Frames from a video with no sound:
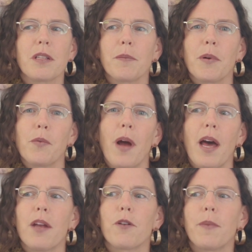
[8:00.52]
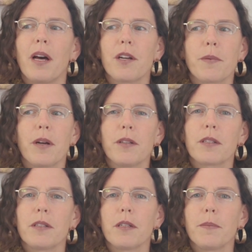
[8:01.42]
a little bit wet, or my underwear looked
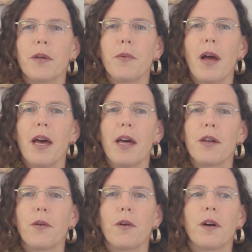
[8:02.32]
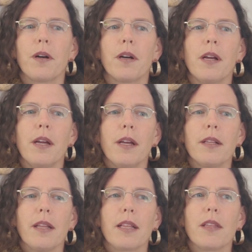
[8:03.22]
a little bit wet, or
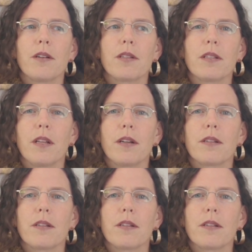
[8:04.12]
there's